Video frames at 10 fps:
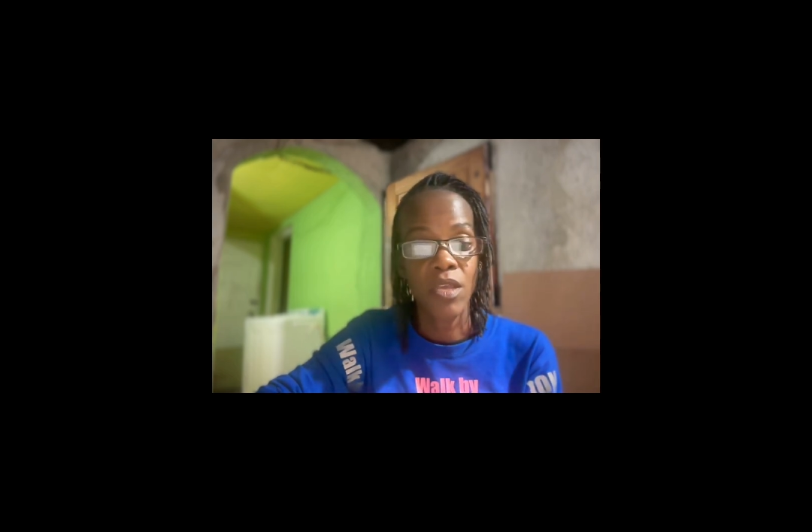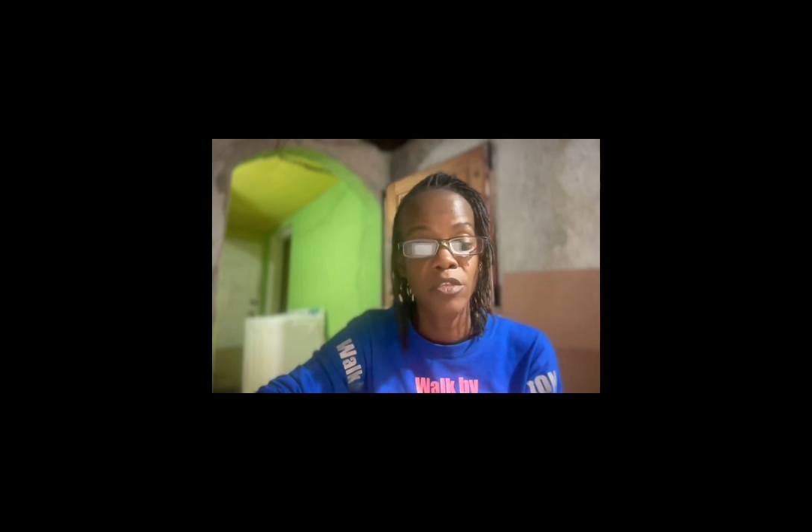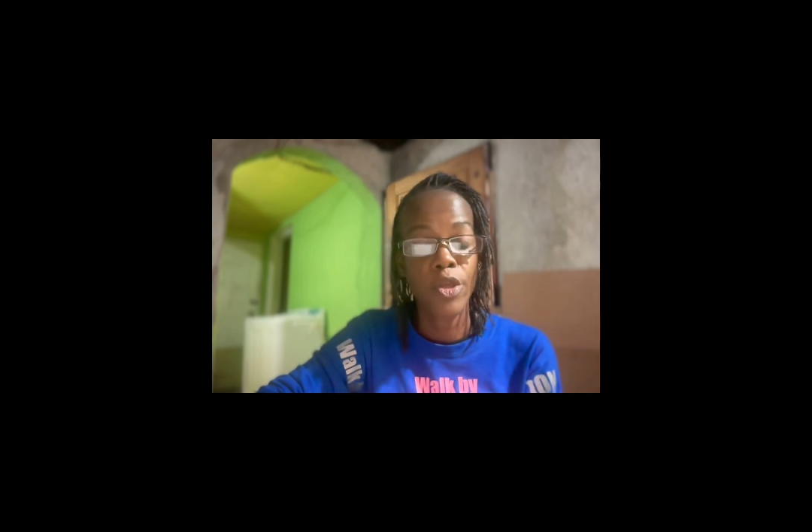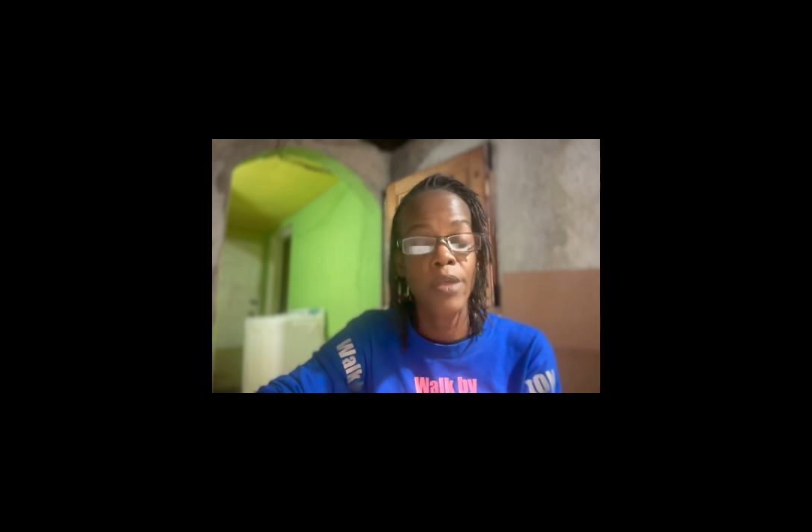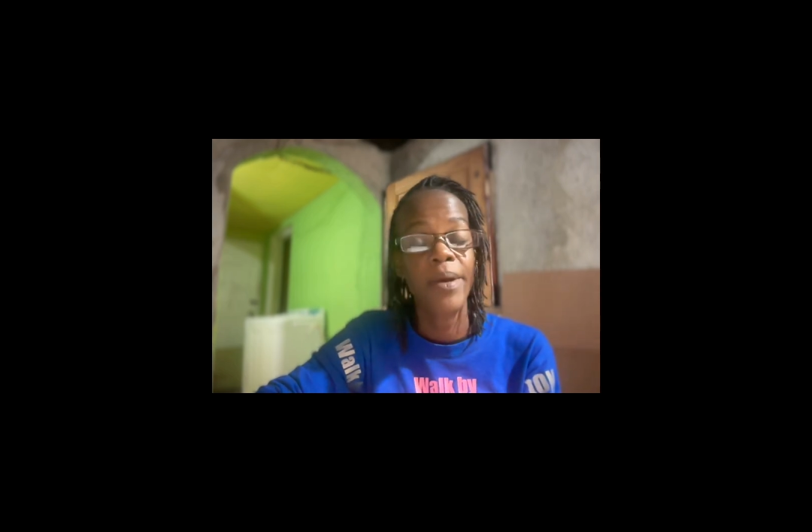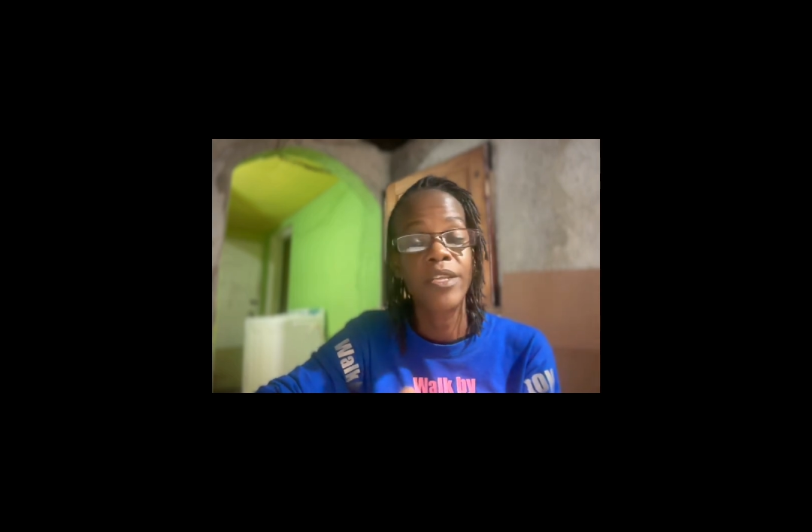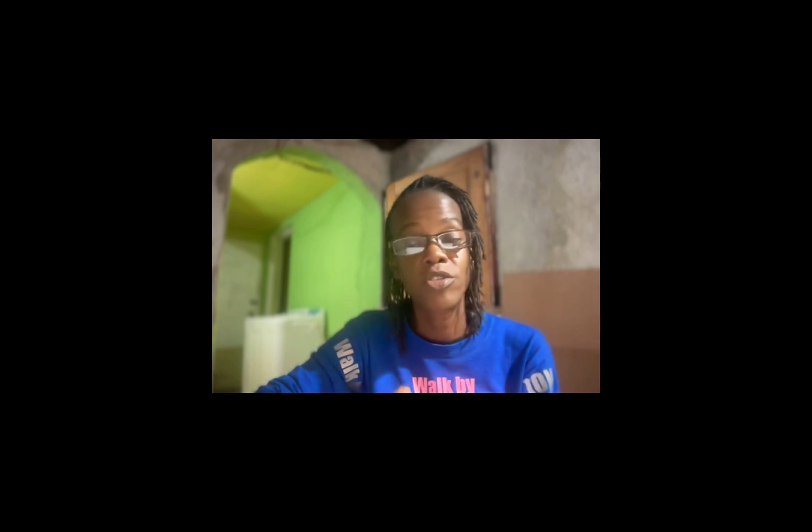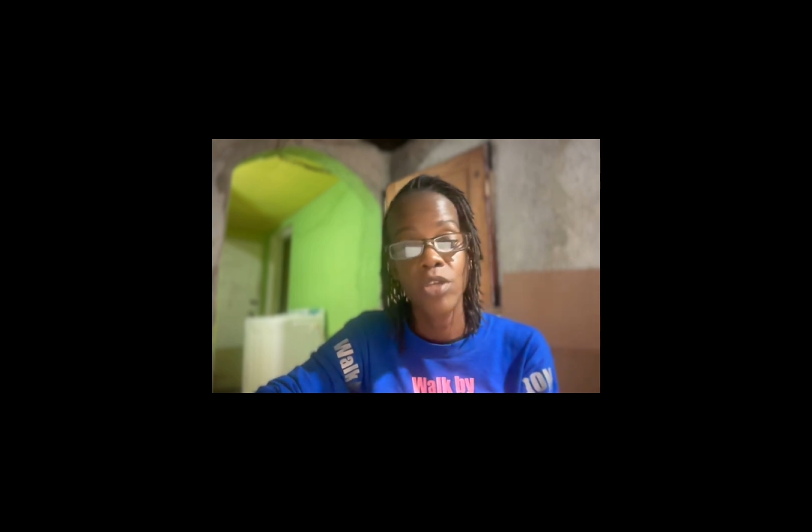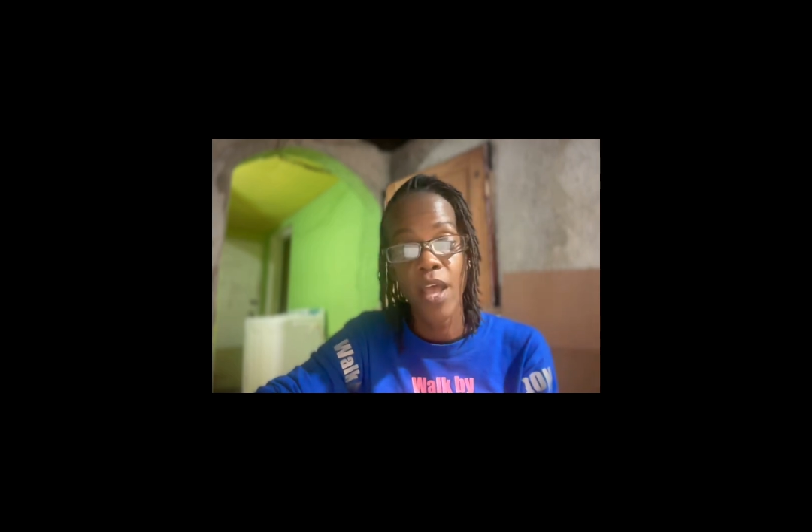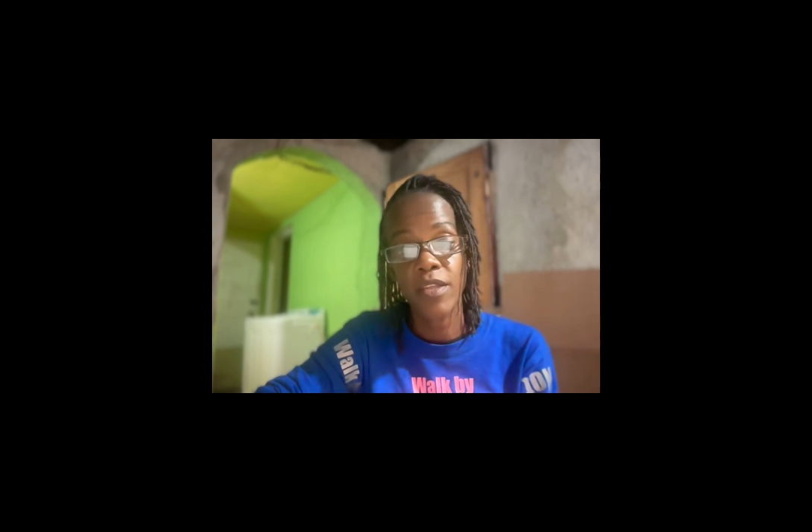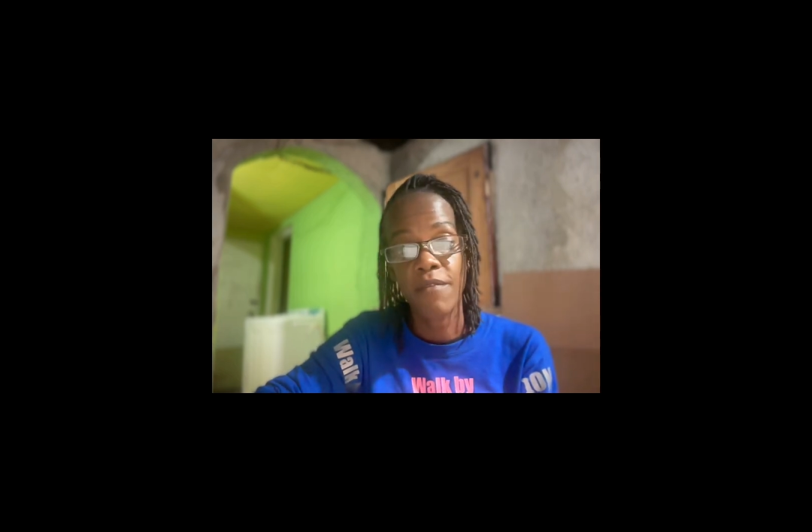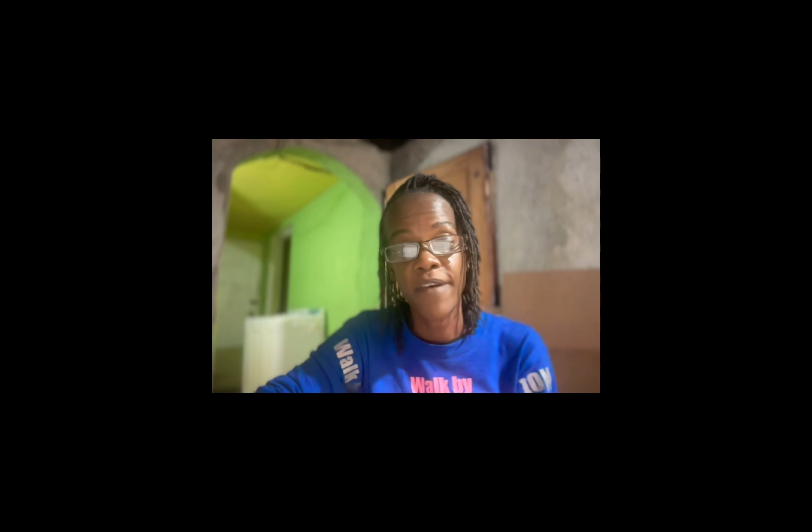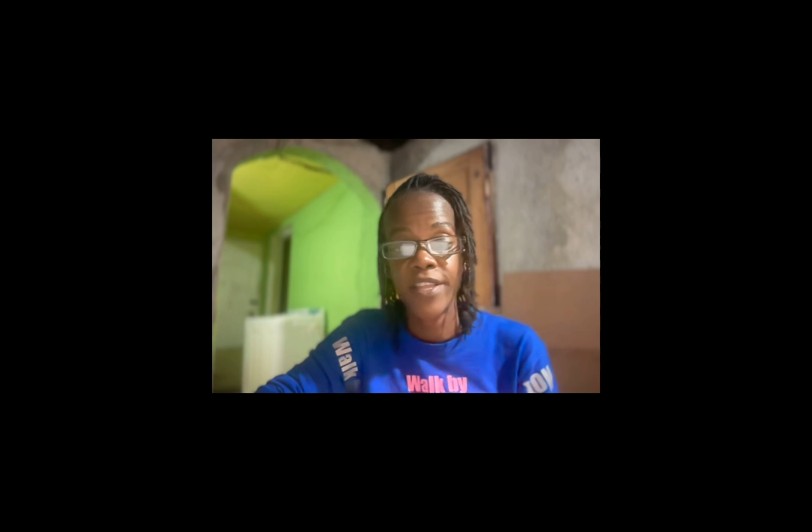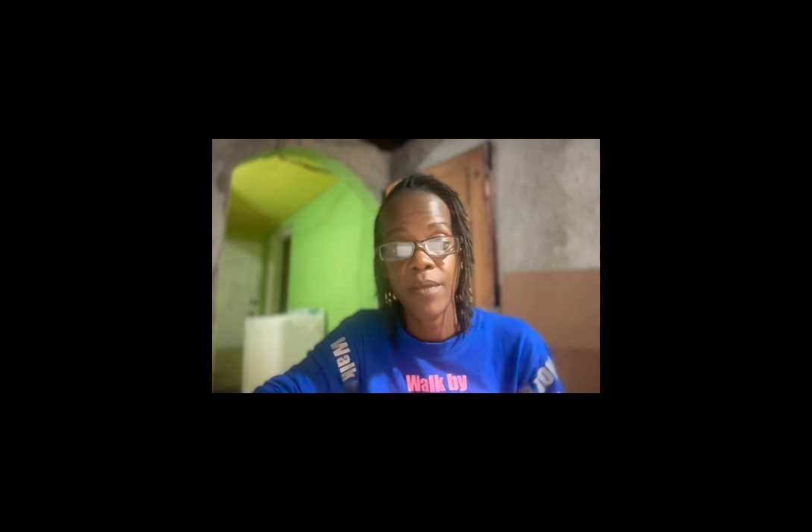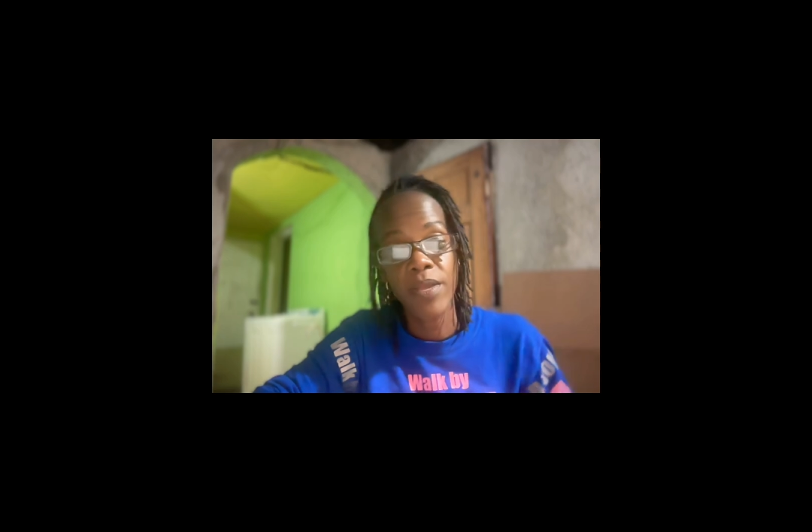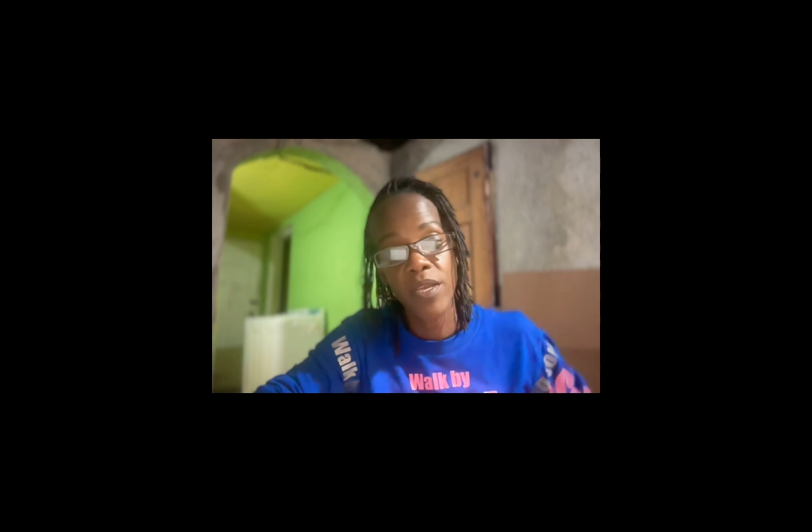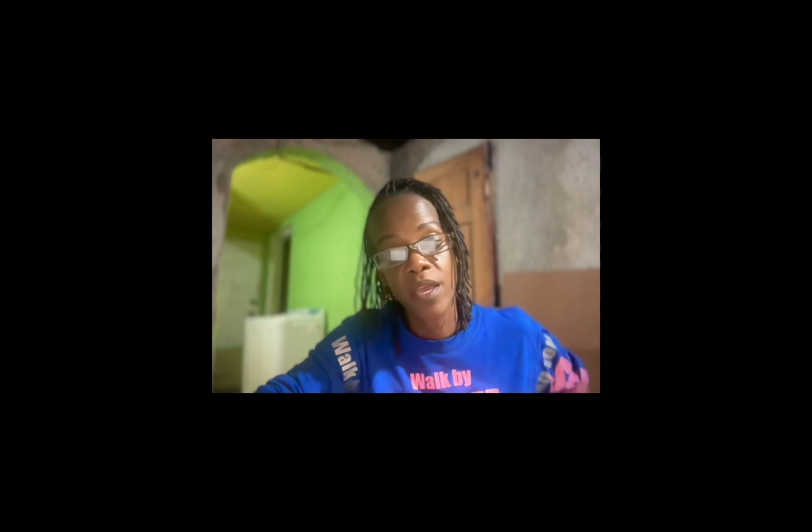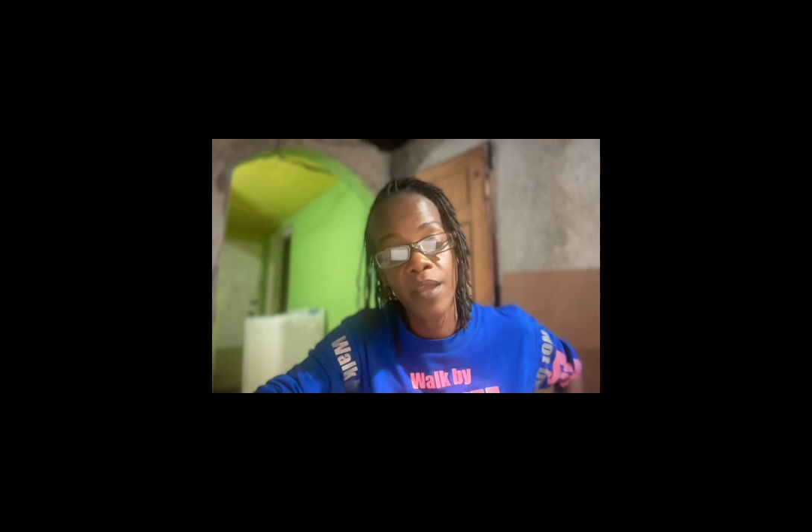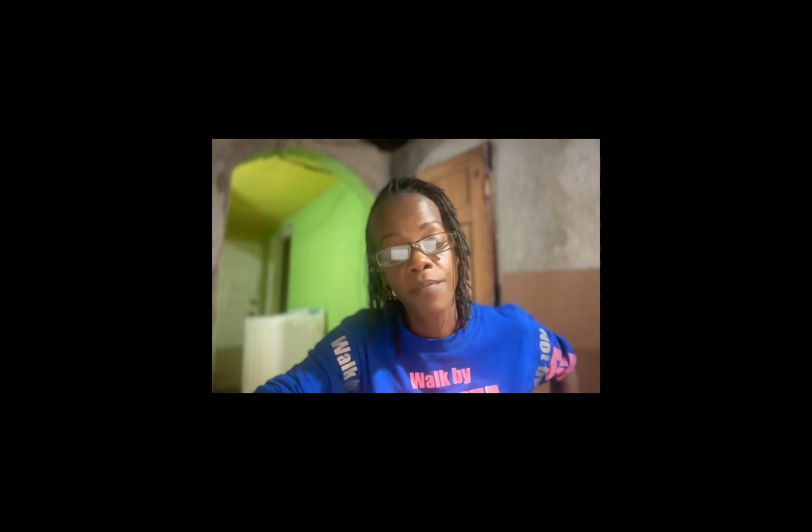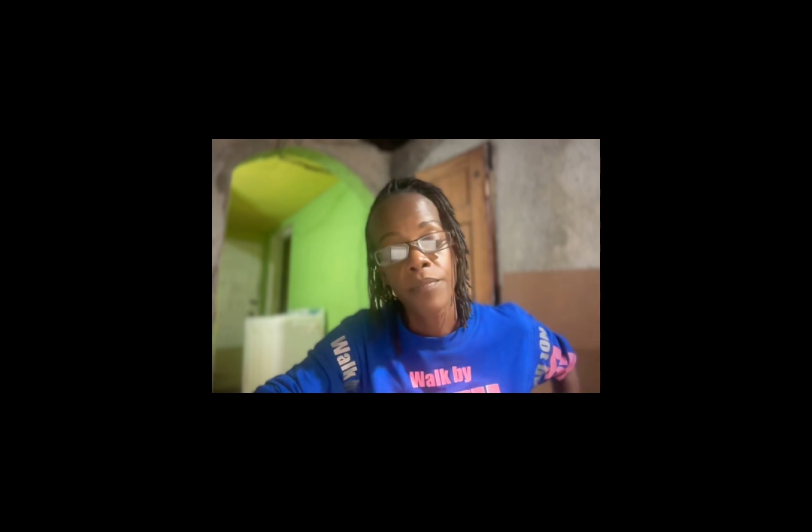So anybody's short of vitamin
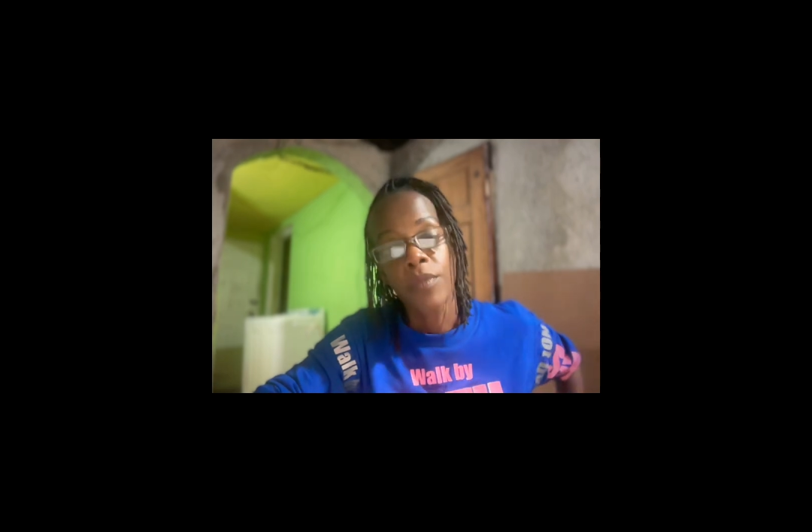K,